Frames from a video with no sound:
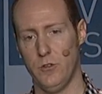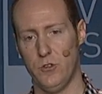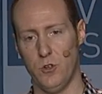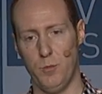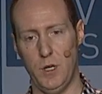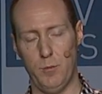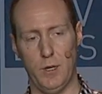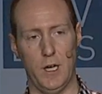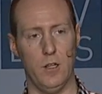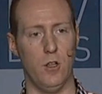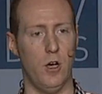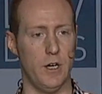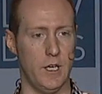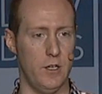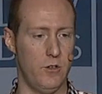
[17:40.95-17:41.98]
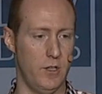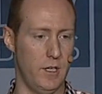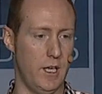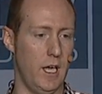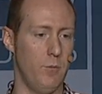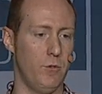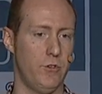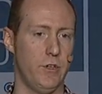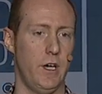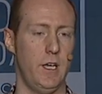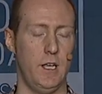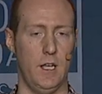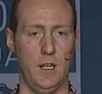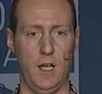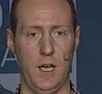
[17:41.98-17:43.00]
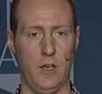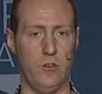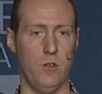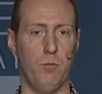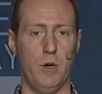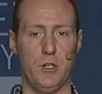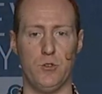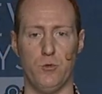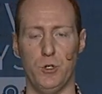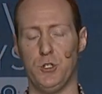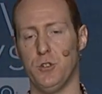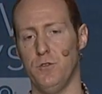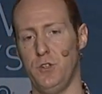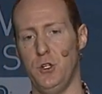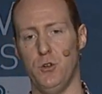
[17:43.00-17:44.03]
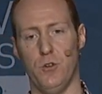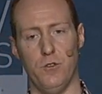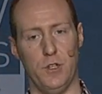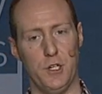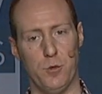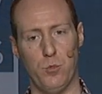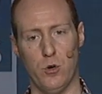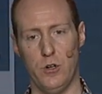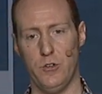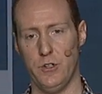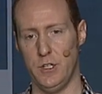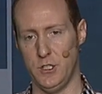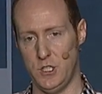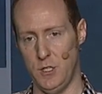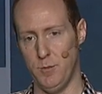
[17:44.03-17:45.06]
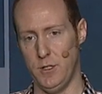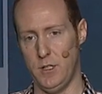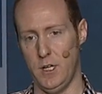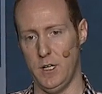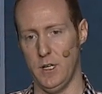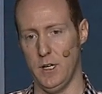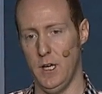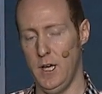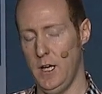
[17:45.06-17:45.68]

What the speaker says: So maybe I log into the game's site and it has a much richer view of leaderboards and achievement data,